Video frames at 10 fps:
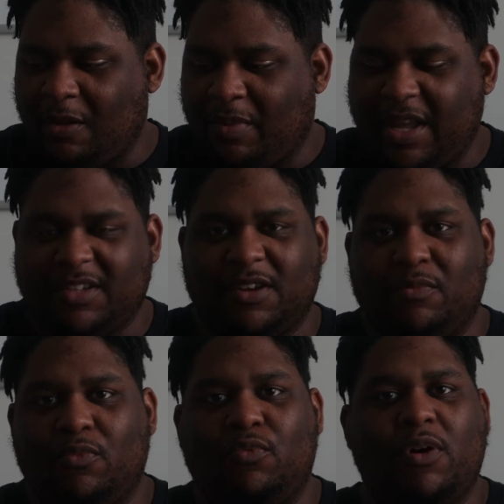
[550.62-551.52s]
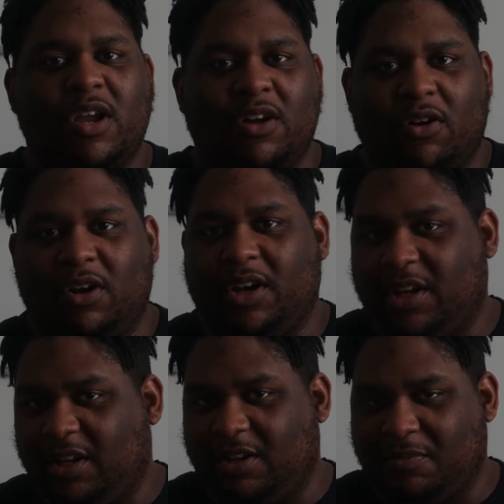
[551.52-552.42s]
yeah, so
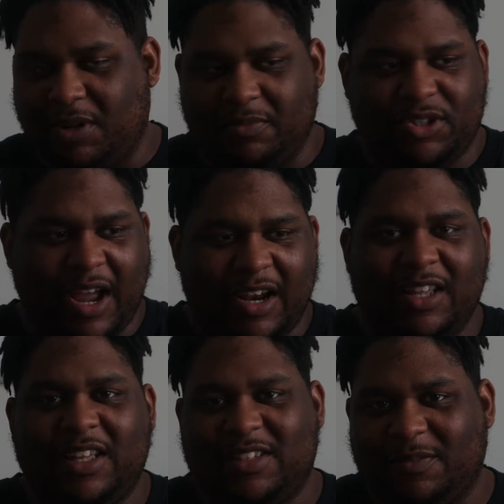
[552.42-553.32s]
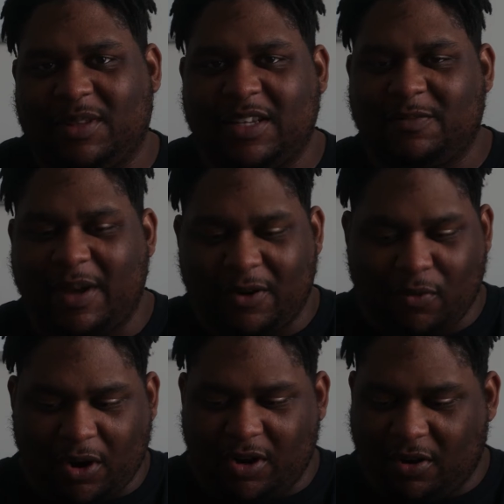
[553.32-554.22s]
I'm trying to get some things better,
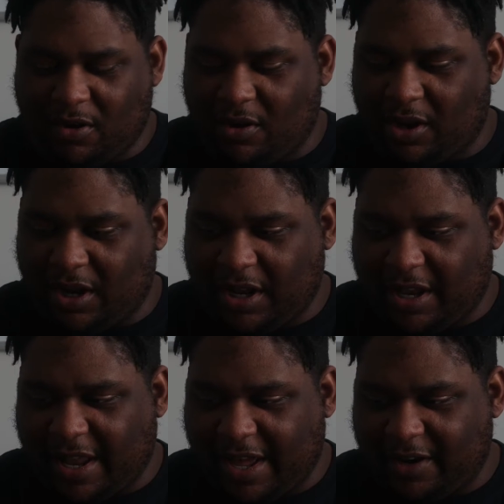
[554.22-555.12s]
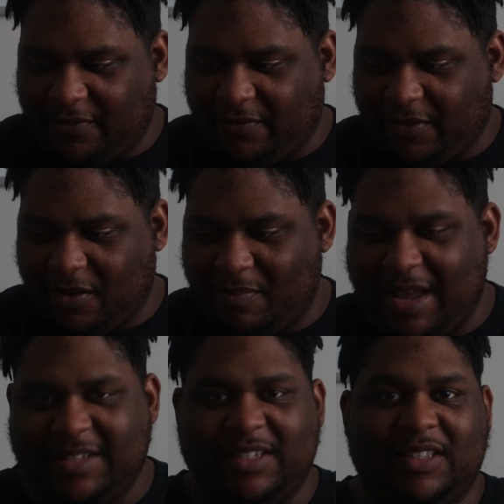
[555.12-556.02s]
working on a lot of
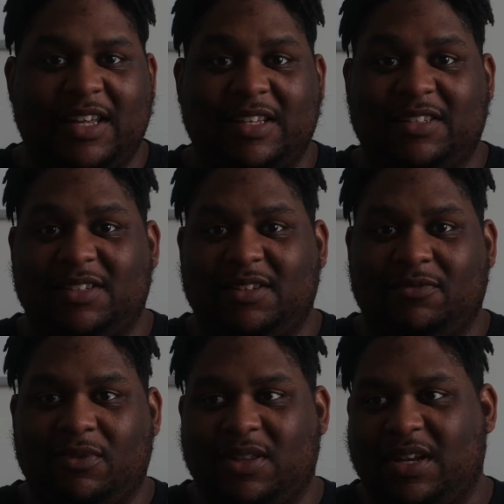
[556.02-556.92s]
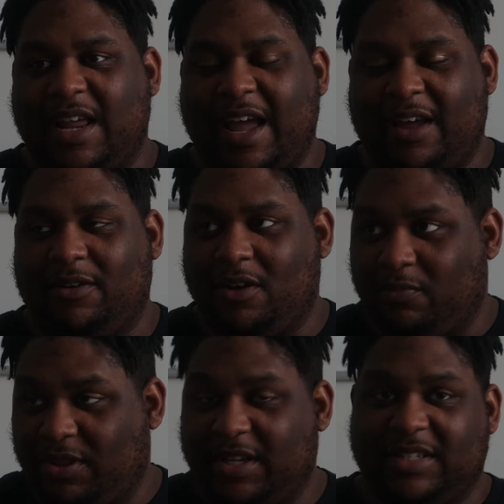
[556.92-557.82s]
amazing things within
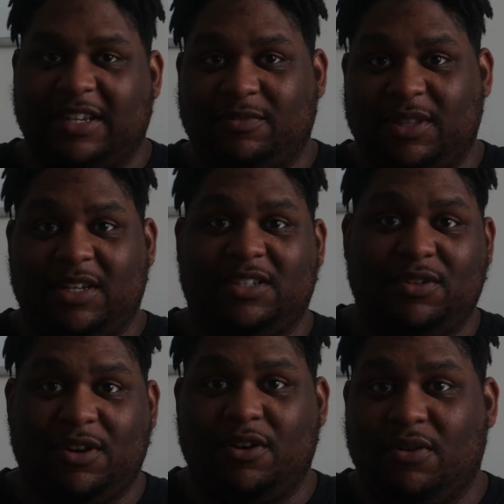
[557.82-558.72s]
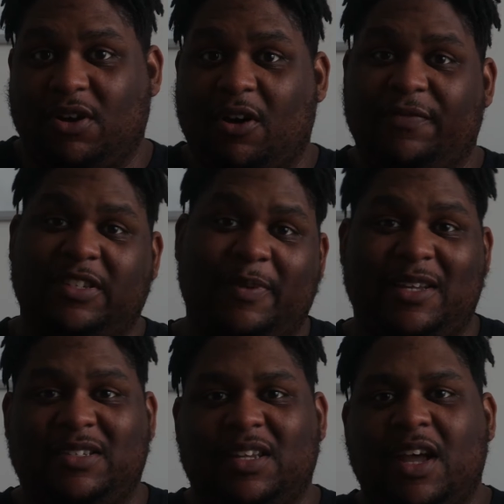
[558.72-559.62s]
this house, within the studio and the office
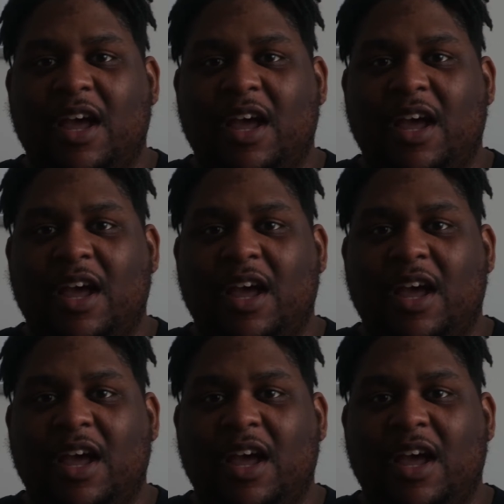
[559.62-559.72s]
space,